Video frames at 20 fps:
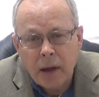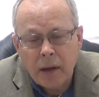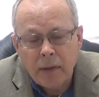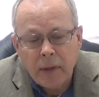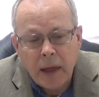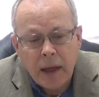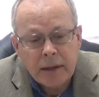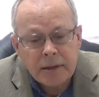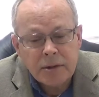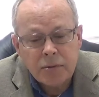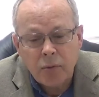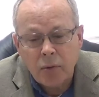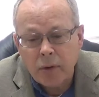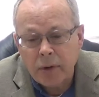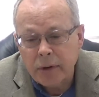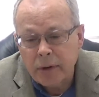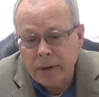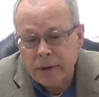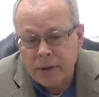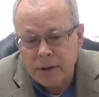And that's where
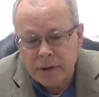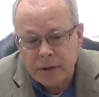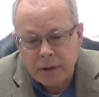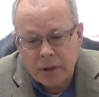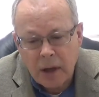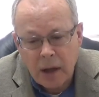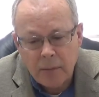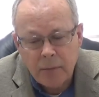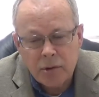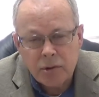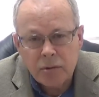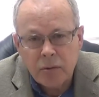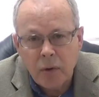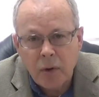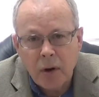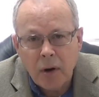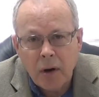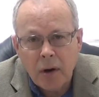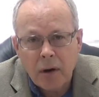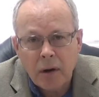you just come as you
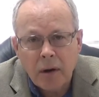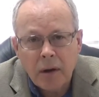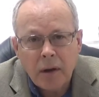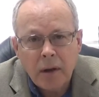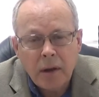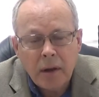are.